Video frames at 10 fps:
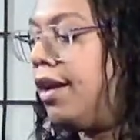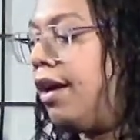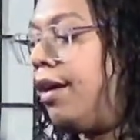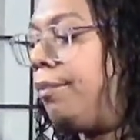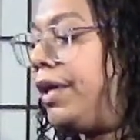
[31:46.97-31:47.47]

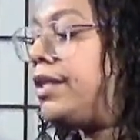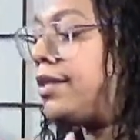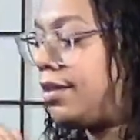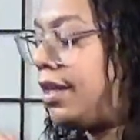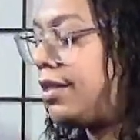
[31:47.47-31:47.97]
But
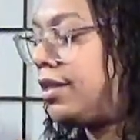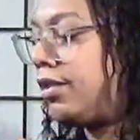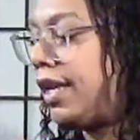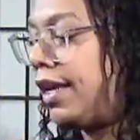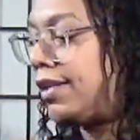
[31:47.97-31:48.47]
it's still
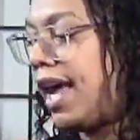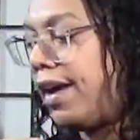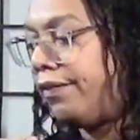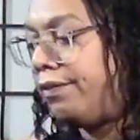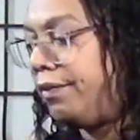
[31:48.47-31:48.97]
nice.
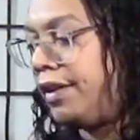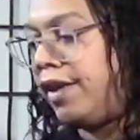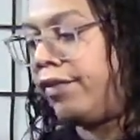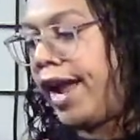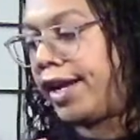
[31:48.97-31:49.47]
I've
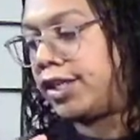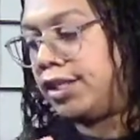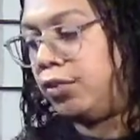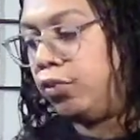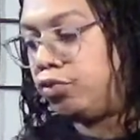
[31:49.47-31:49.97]
never
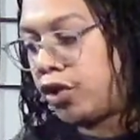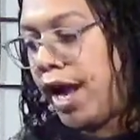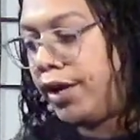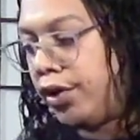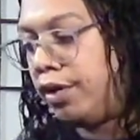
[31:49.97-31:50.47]
actually
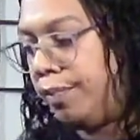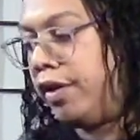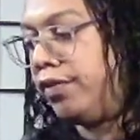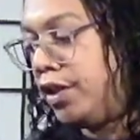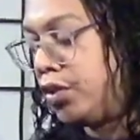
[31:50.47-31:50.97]
tried on a pair
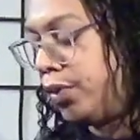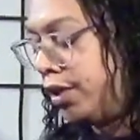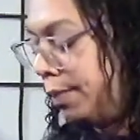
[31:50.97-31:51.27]
of these ones,